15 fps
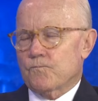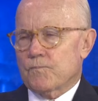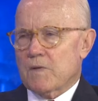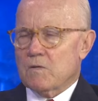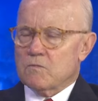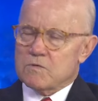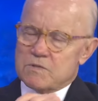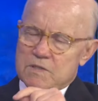
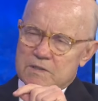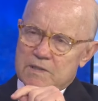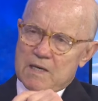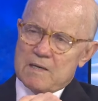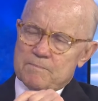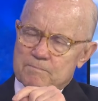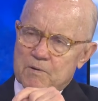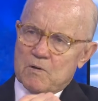it was at
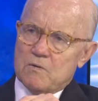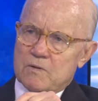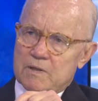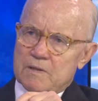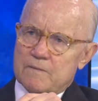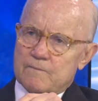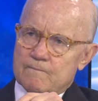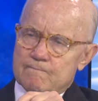that
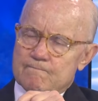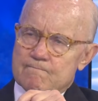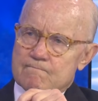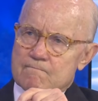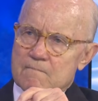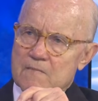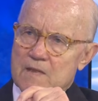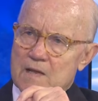point
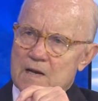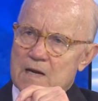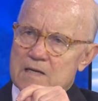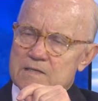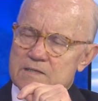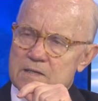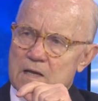that I,